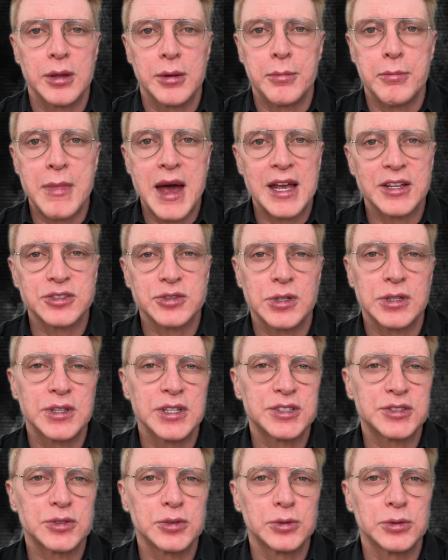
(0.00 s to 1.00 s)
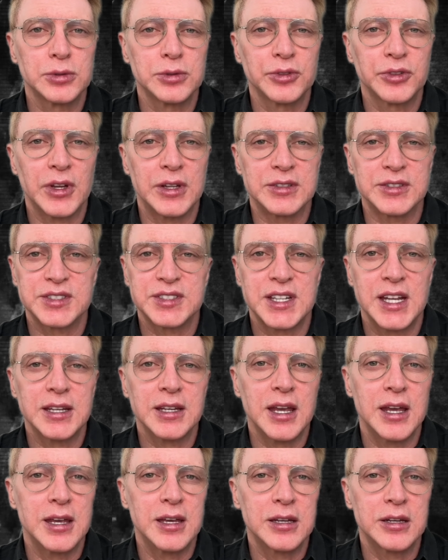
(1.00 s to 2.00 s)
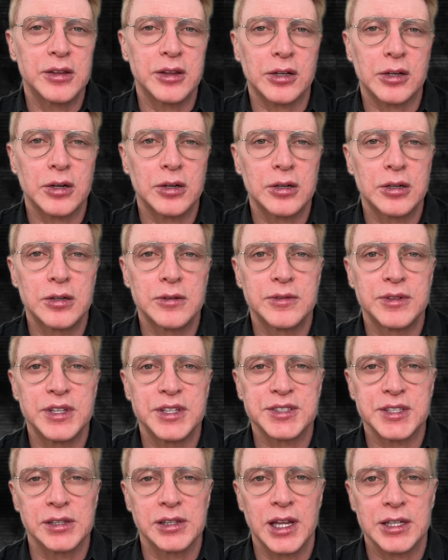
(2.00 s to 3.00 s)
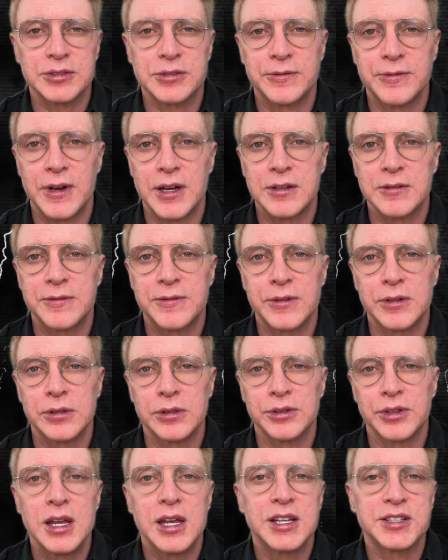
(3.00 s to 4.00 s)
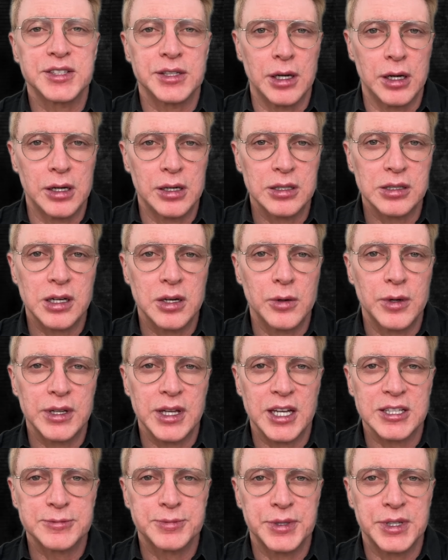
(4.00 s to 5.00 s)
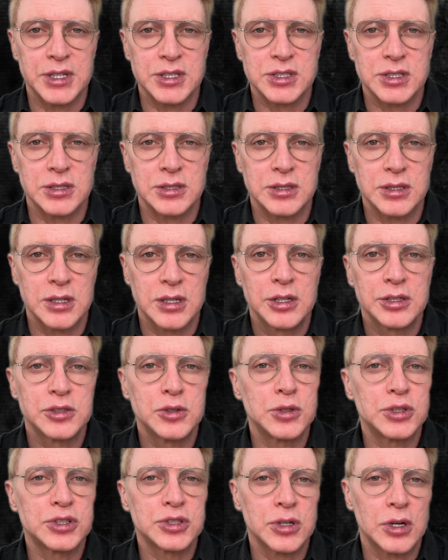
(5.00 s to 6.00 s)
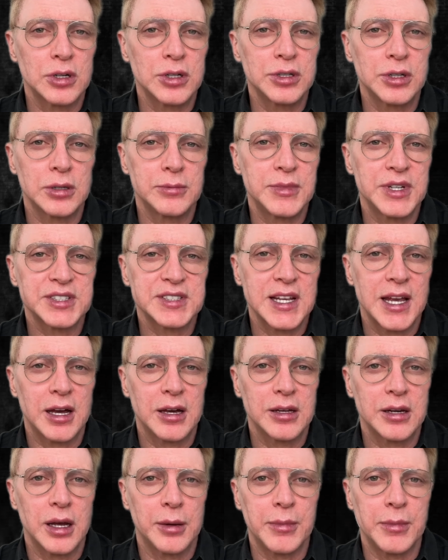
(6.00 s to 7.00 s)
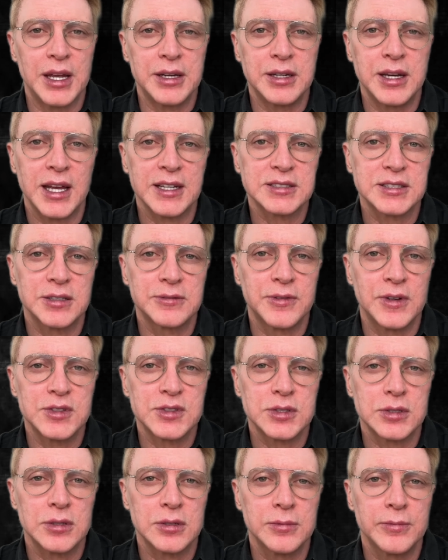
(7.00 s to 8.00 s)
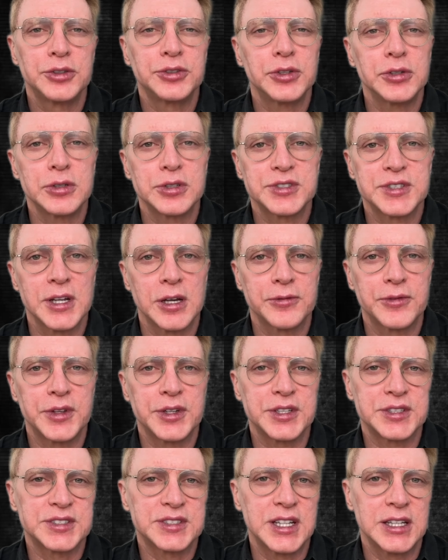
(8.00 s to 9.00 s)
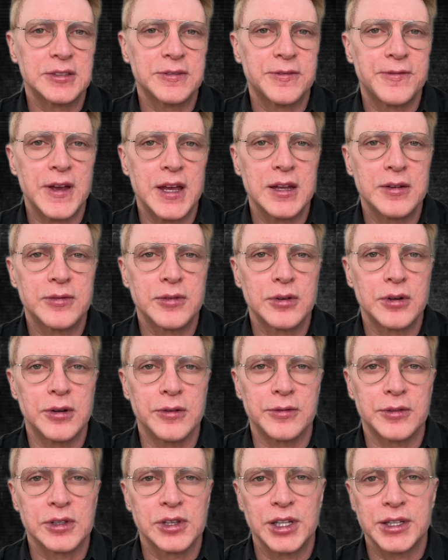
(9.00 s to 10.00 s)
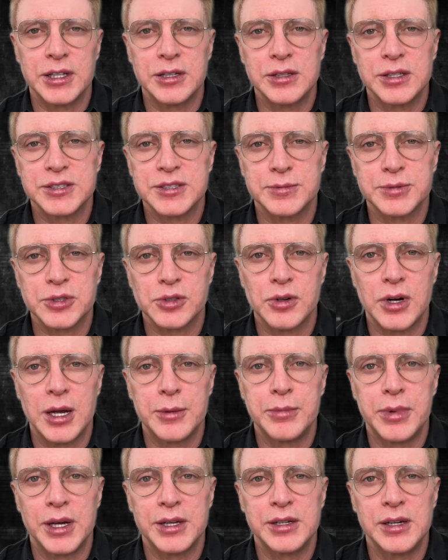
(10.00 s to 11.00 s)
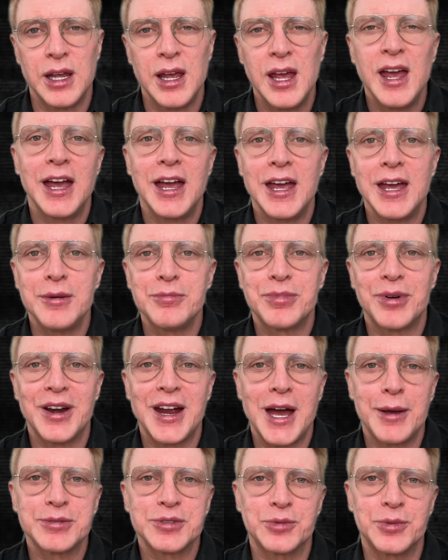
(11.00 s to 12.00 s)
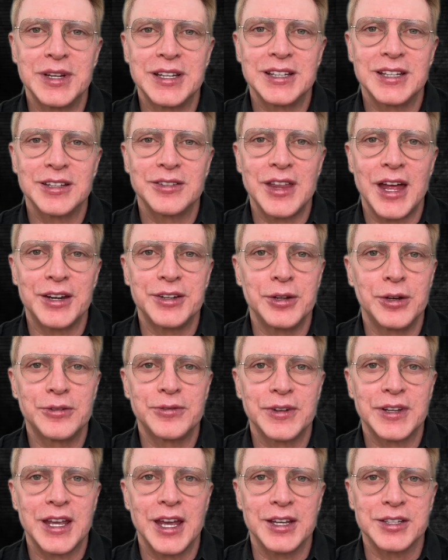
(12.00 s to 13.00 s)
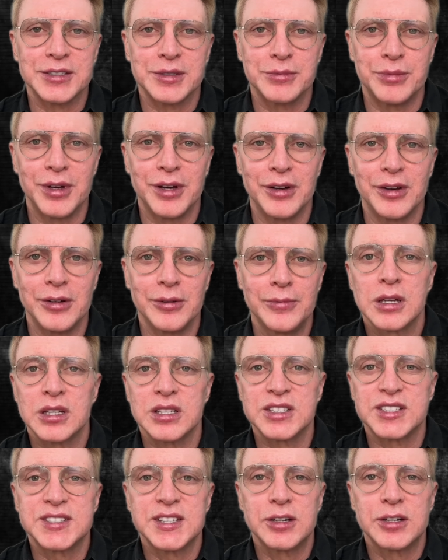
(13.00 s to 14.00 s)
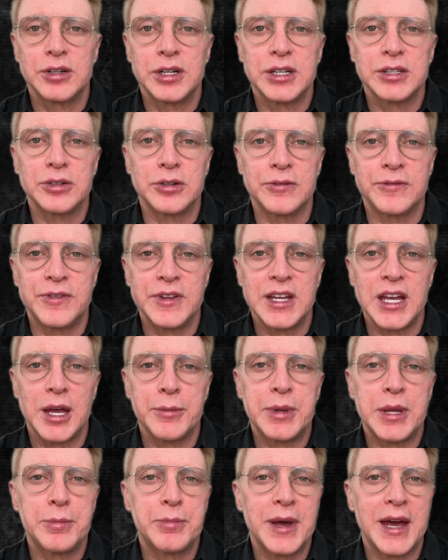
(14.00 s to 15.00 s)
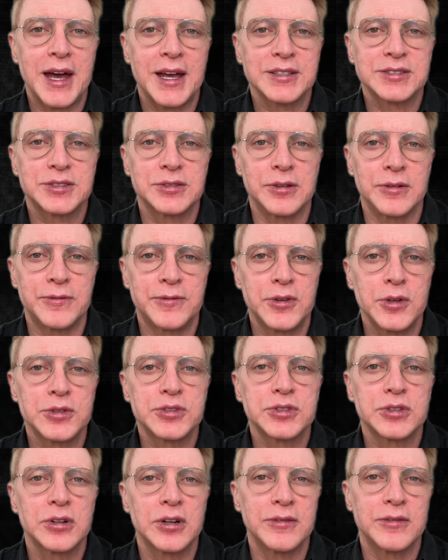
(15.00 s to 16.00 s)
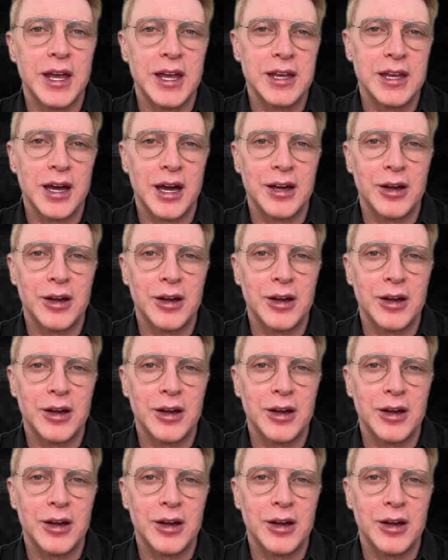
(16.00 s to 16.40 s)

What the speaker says: mastering these tools and staying ahead of the curve in this electrifying field is an ongoing expedition. To ensure you don't miss out on my next adventure, do yourself the distinct favor of clicking the subscribe button and perhaps ringing that notification bell. Consider it your VIP pass to the future of AI